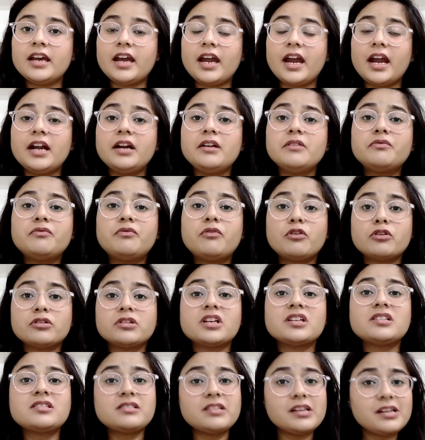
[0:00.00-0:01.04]
and for
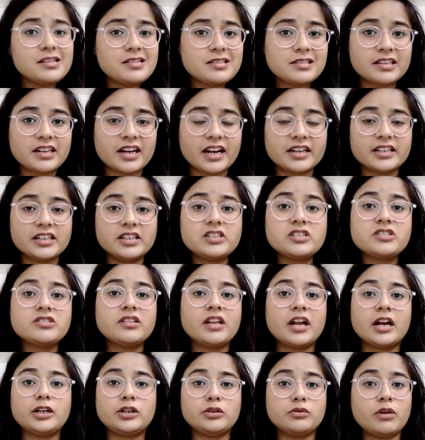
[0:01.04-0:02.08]
the 6 credits
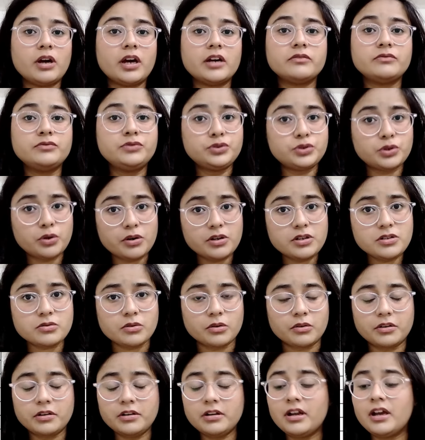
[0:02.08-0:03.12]
that you have choice
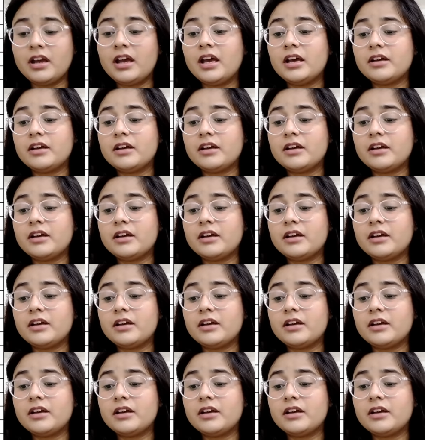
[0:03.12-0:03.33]
on,